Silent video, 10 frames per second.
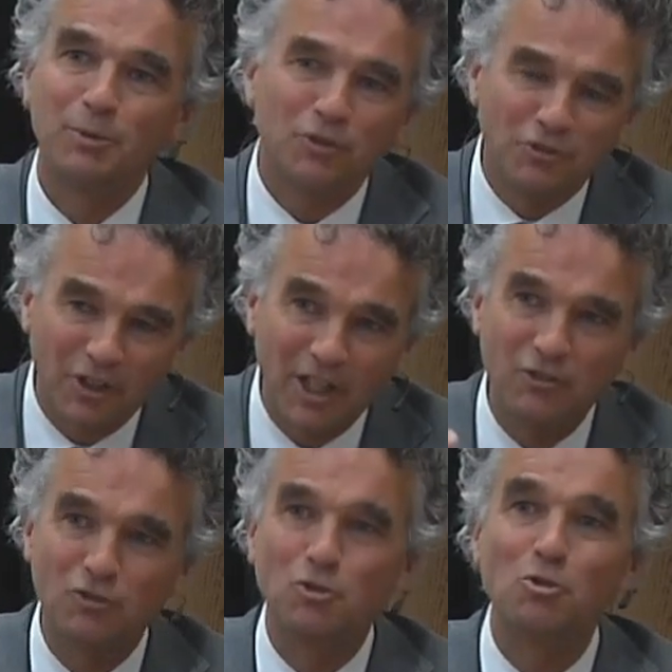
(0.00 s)
But it
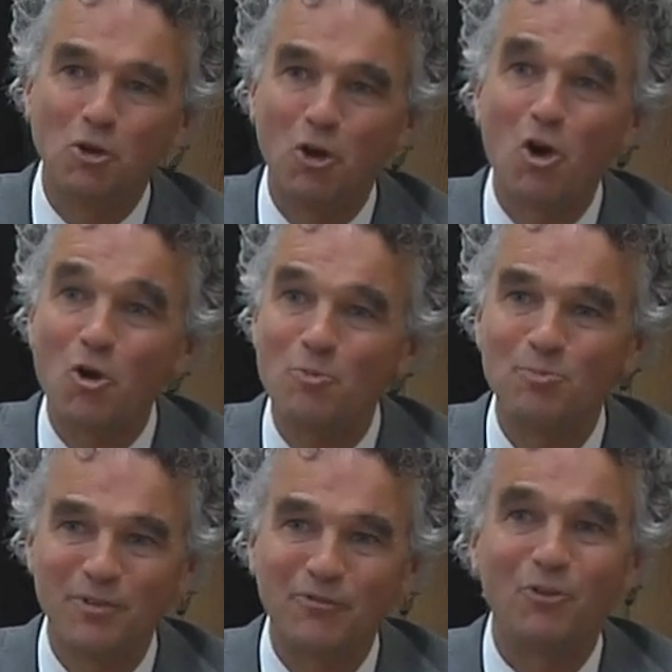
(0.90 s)
takes too long
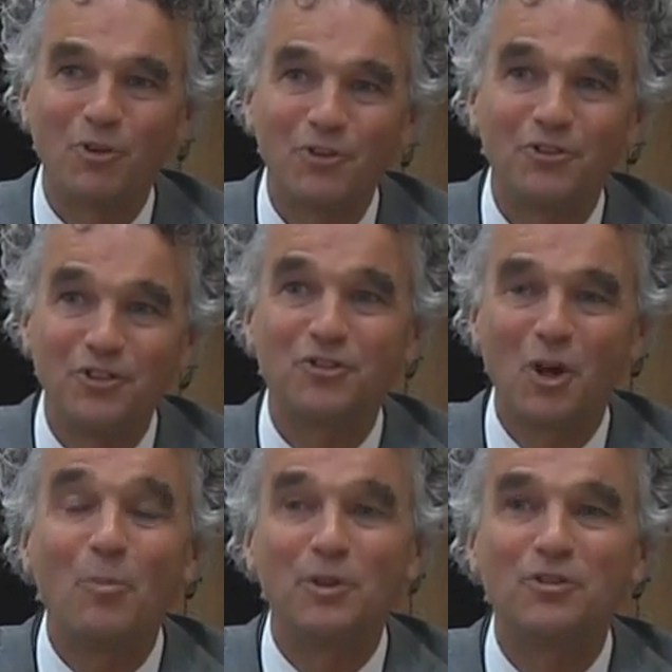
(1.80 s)
before these
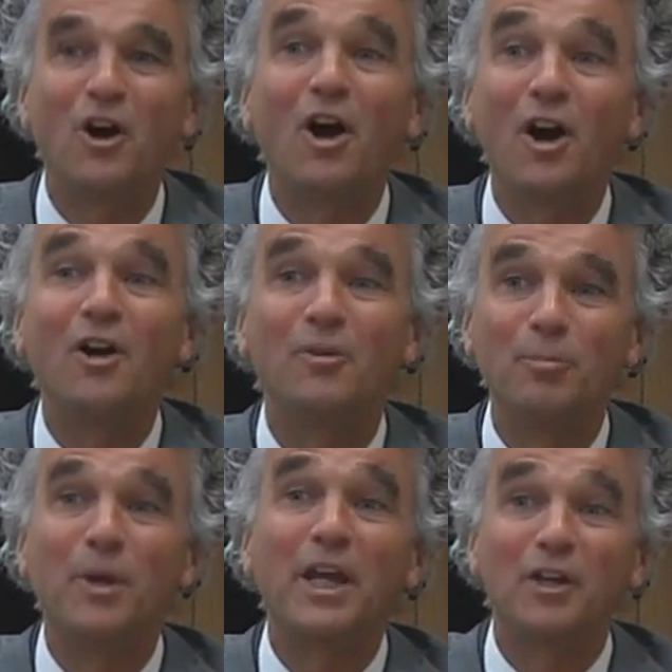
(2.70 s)
companies are
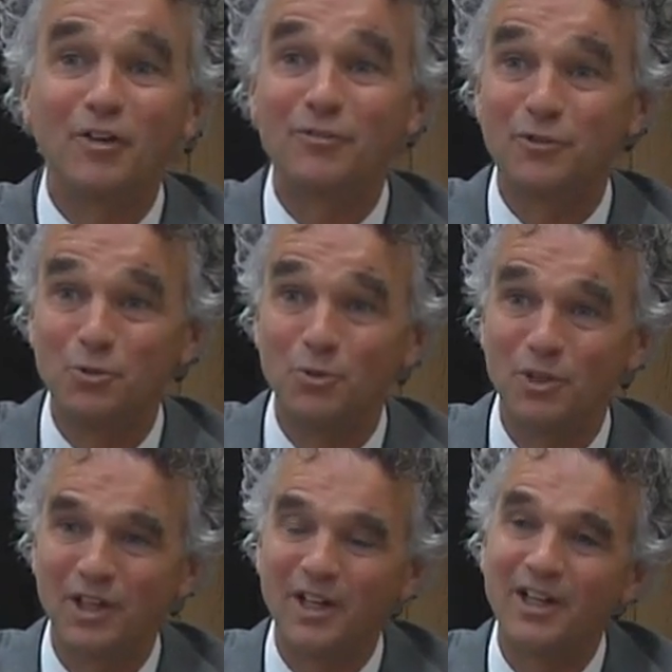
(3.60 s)
big enough
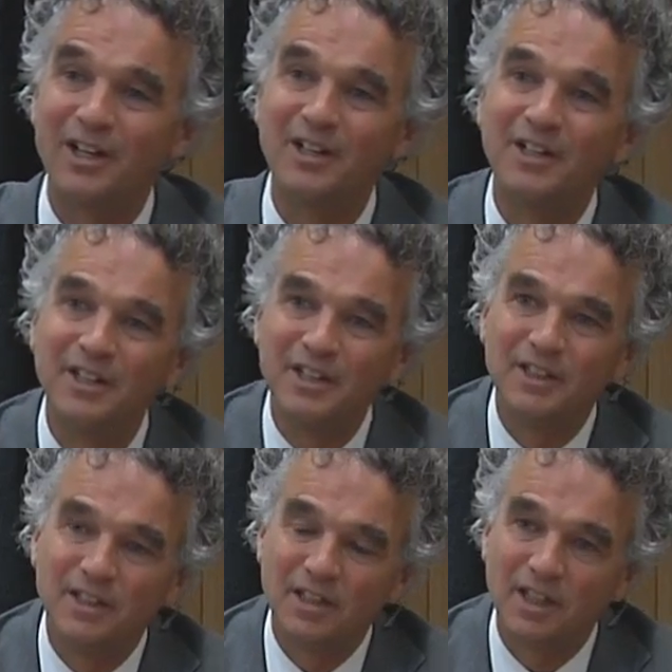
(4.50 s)
to uh,
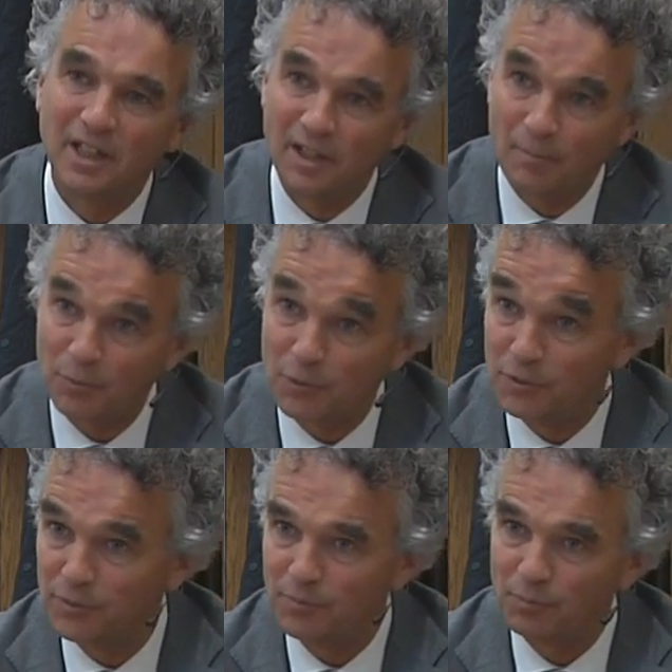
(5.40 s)
uh,
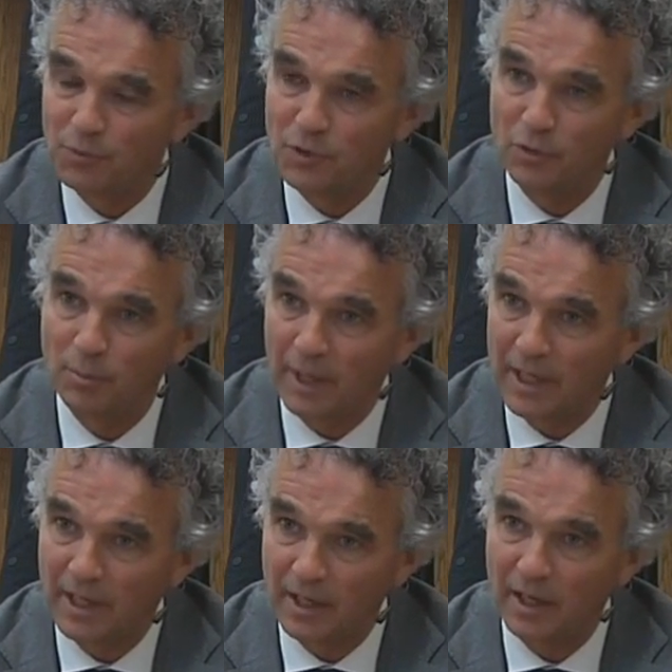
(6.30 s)
to
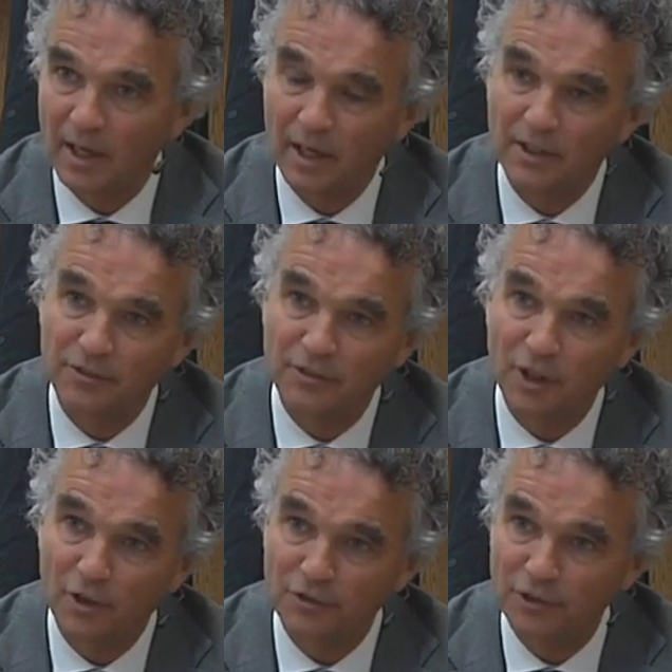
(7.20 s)
make uh, the
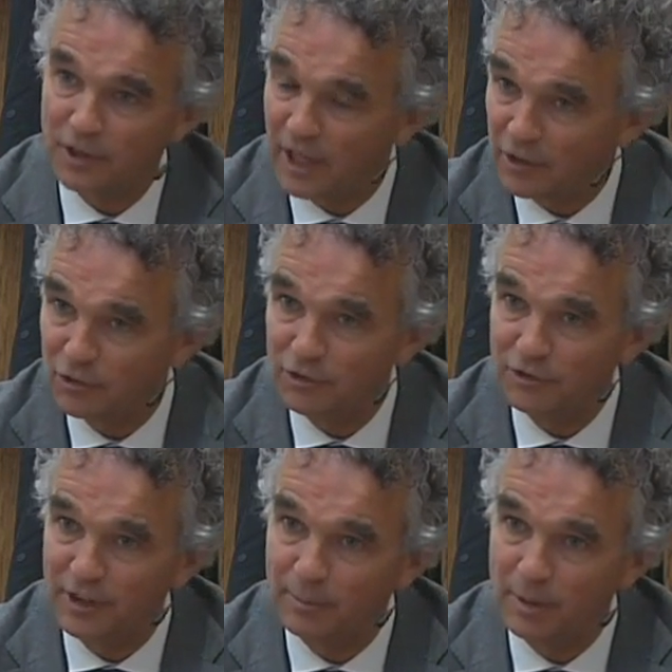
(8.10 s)
Shells and the
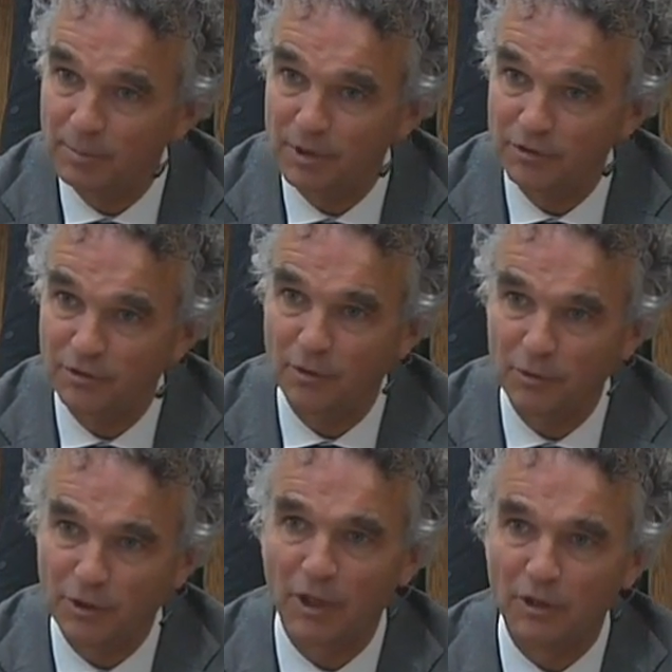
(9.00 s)
Exxons and the B Ps
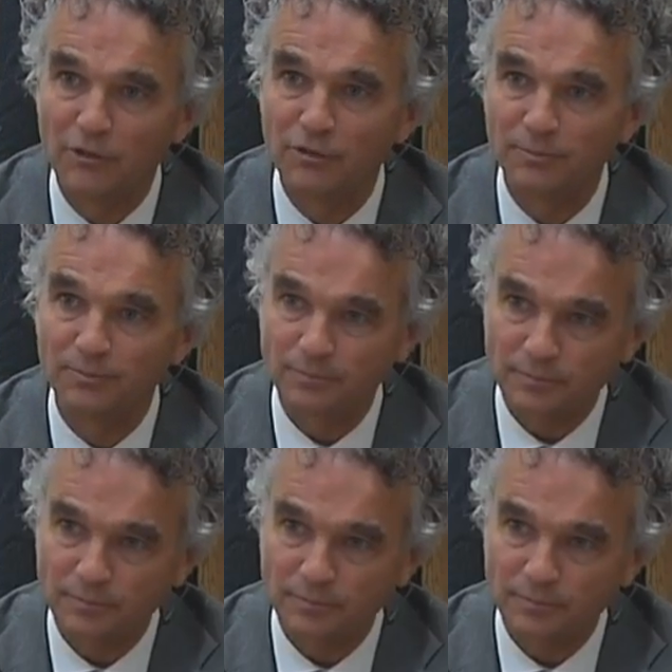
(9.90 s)
uh, redundant.